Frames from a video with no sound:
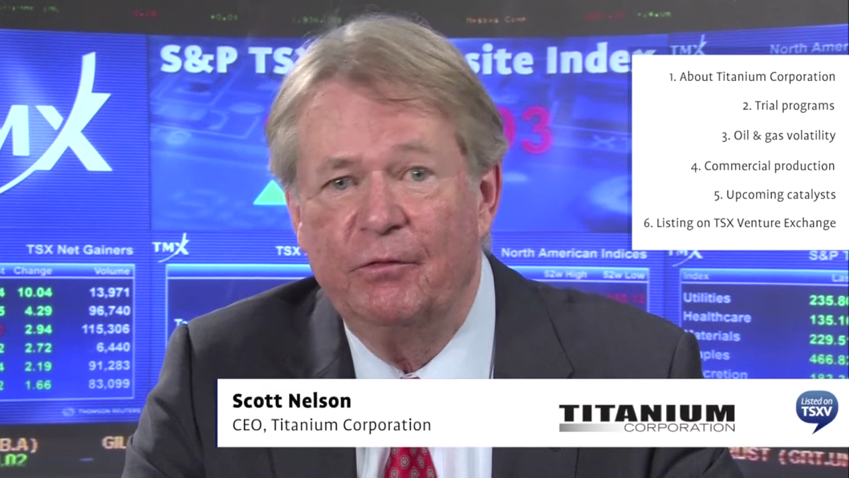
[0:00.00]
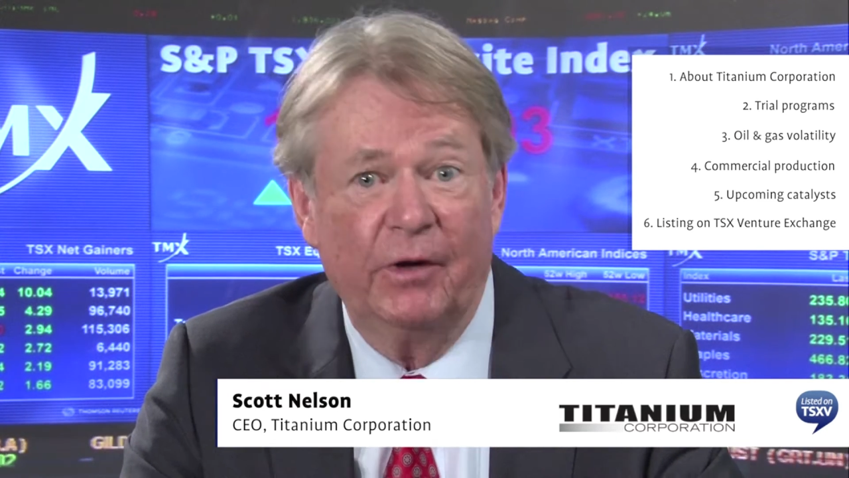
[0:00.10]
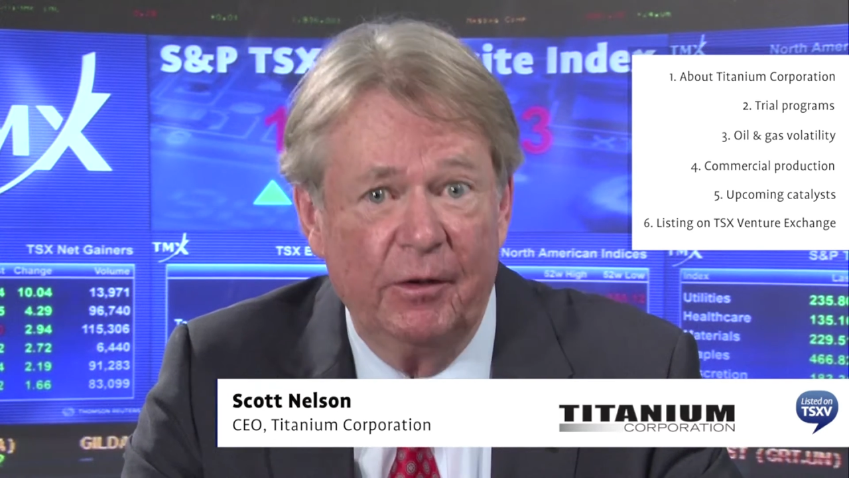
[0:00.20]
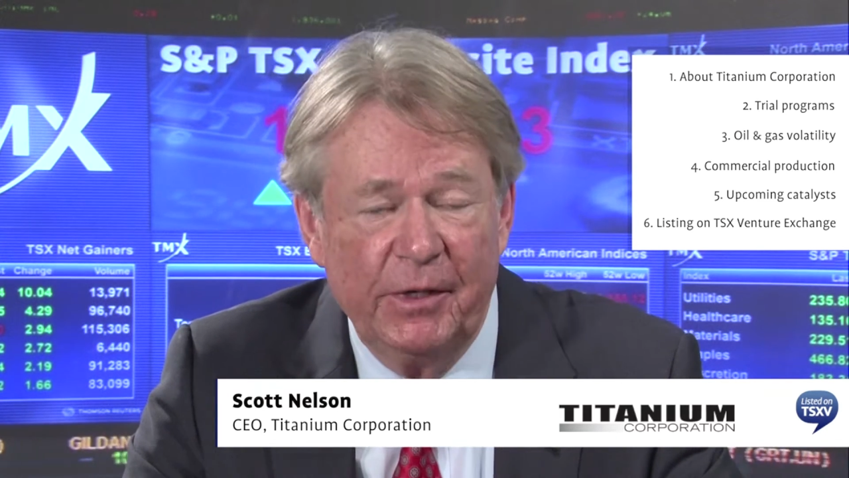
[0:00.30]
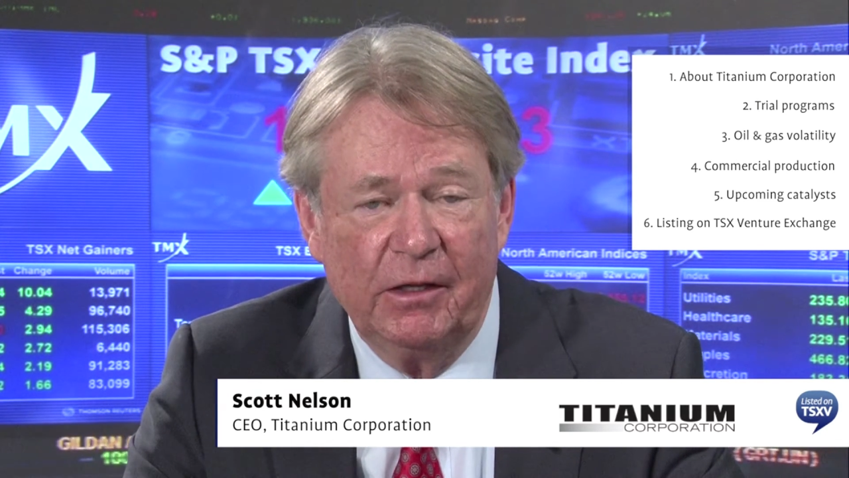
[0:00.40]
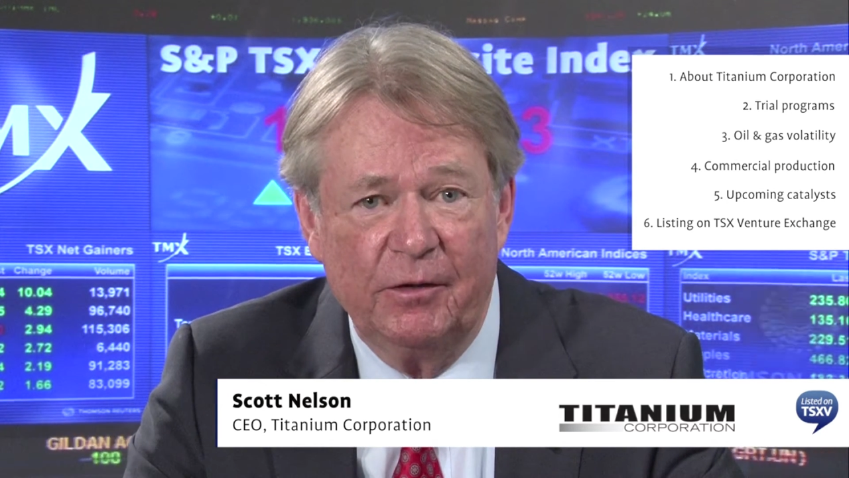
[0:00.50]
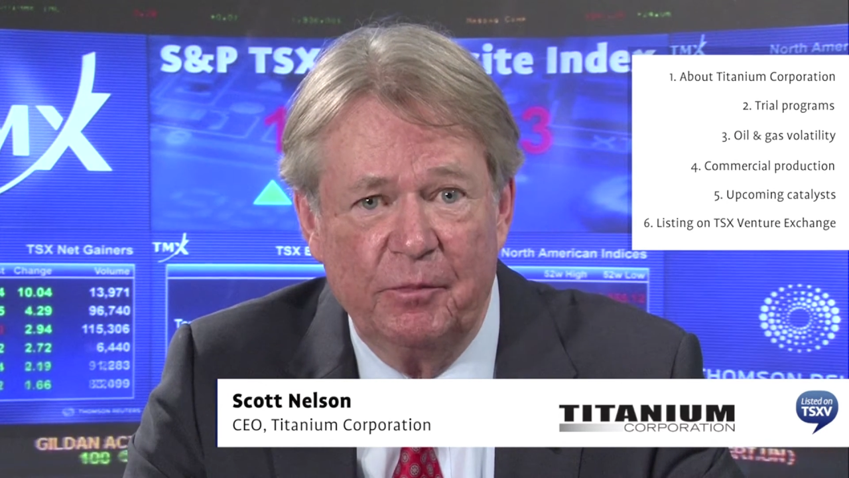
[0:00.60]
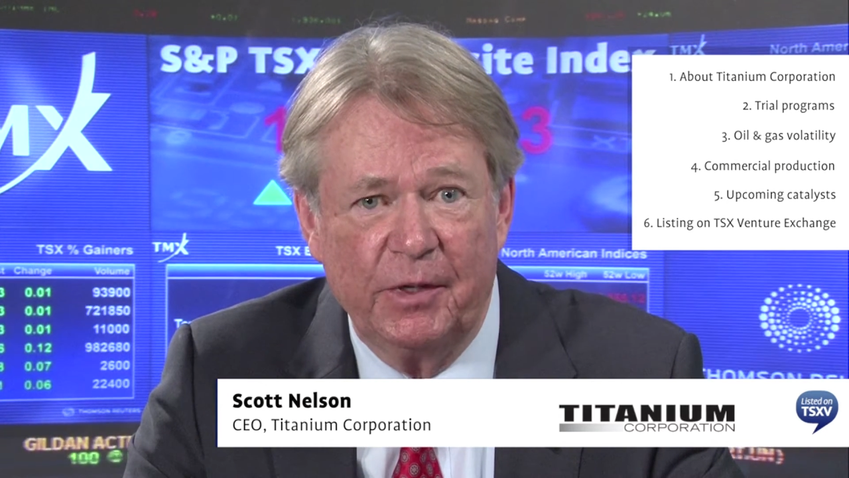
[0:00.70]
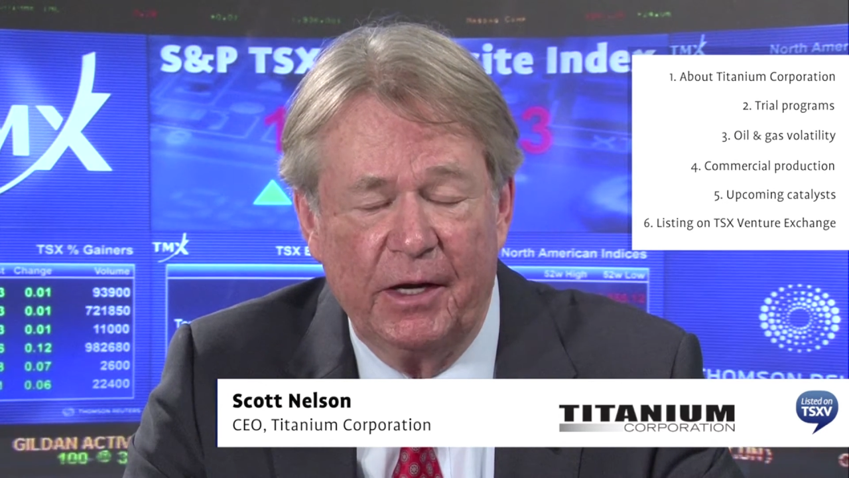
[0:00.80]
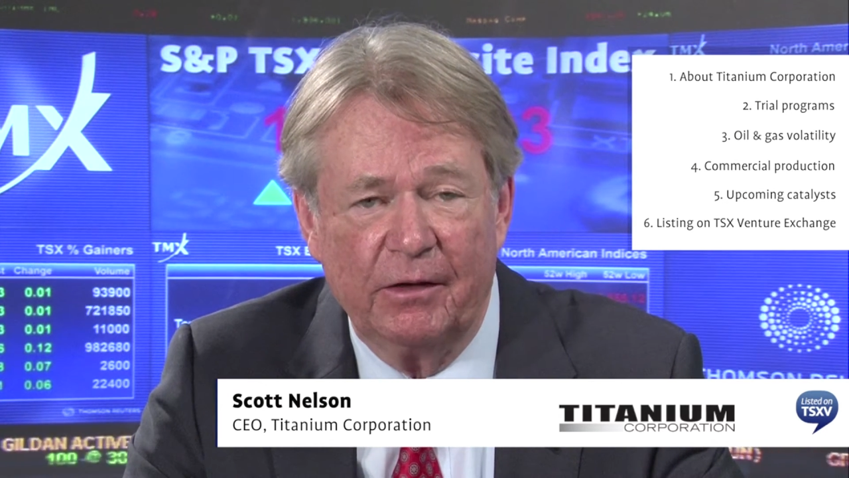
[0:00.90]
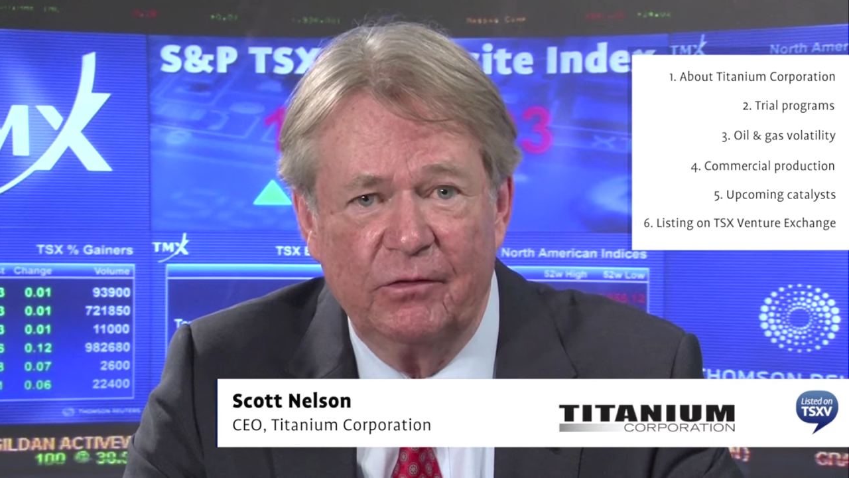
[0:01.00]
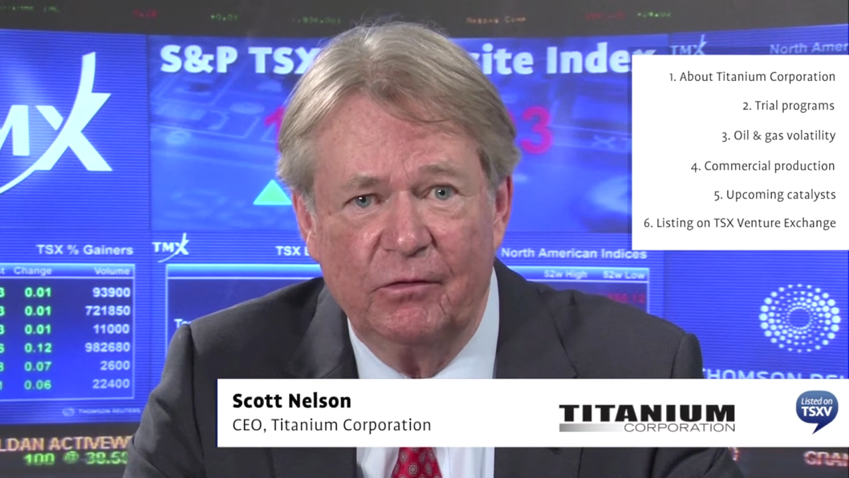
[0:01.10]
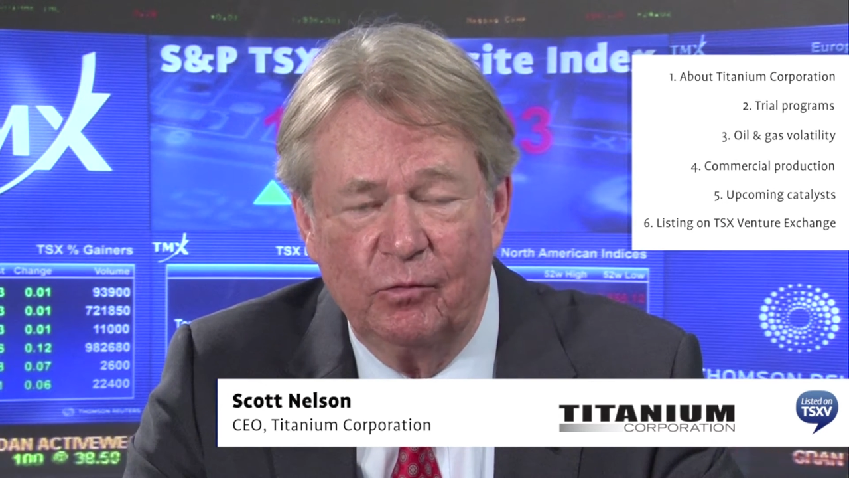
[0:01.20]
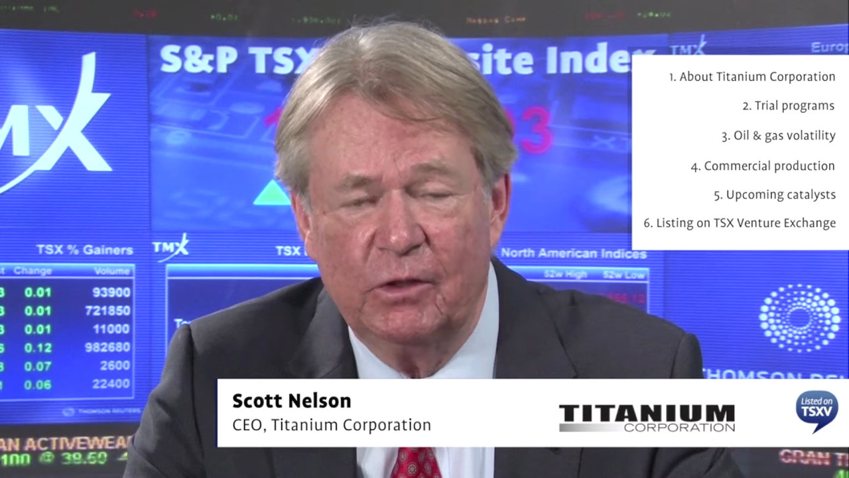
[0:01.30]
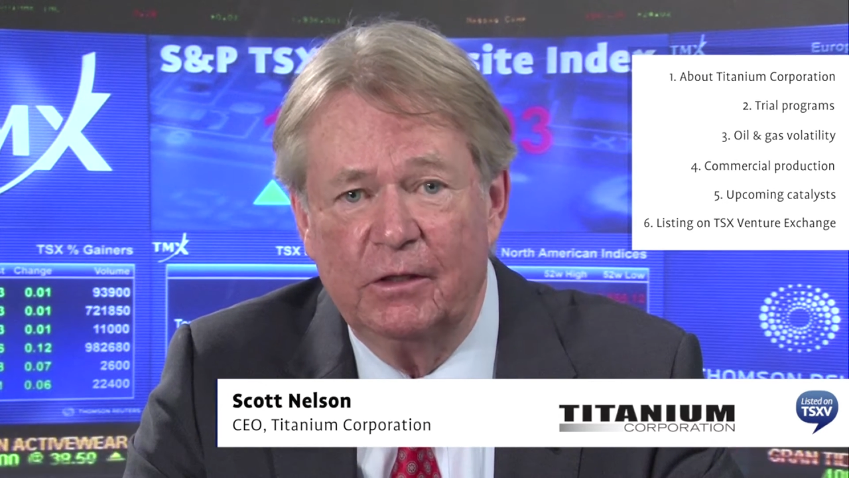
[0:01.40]
environmental impacts
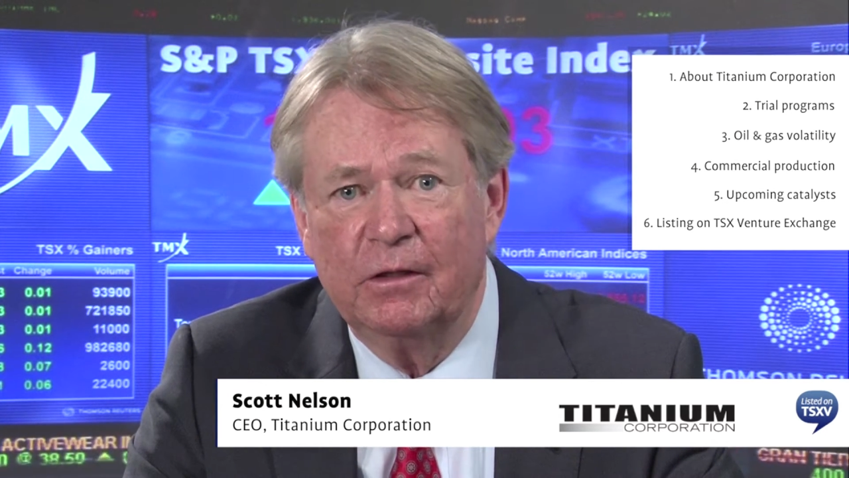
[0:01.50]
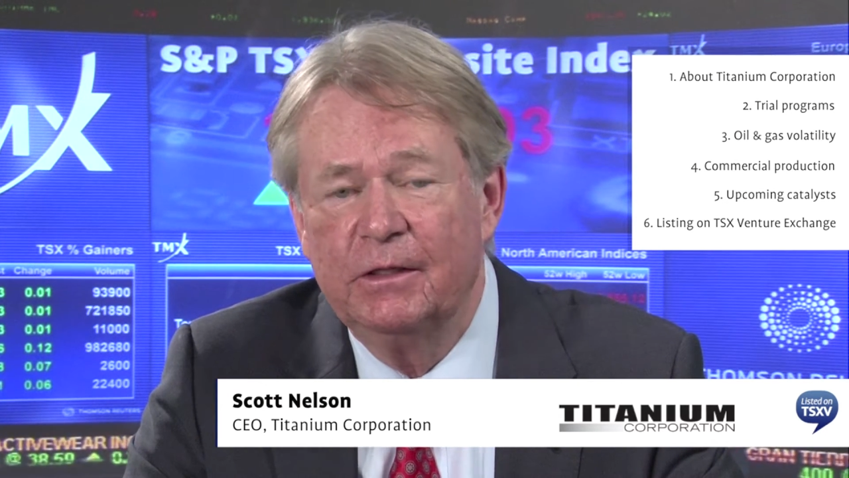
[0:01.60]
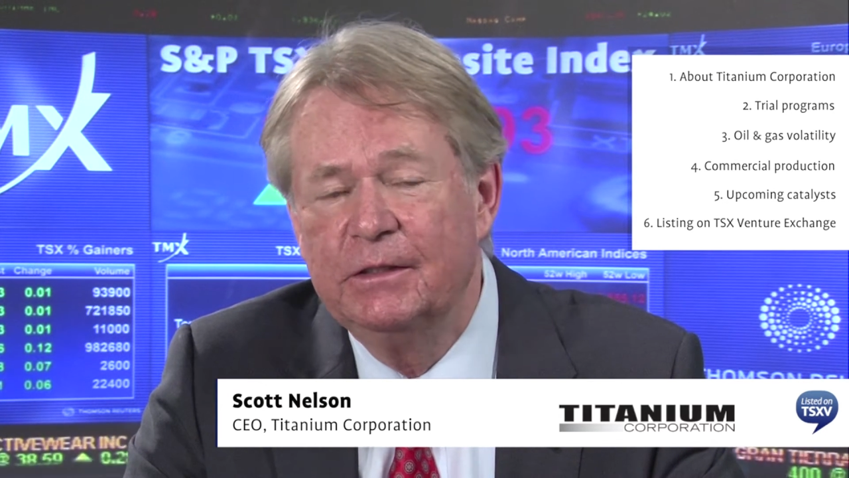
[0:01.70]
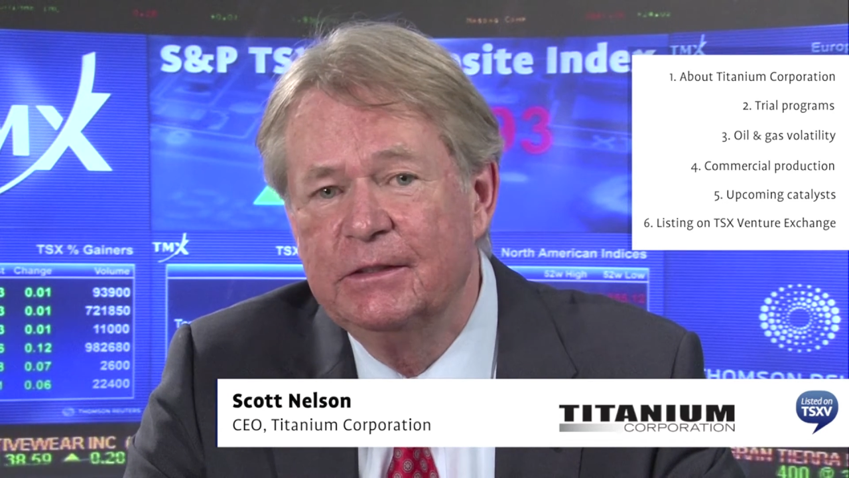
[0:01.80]
as well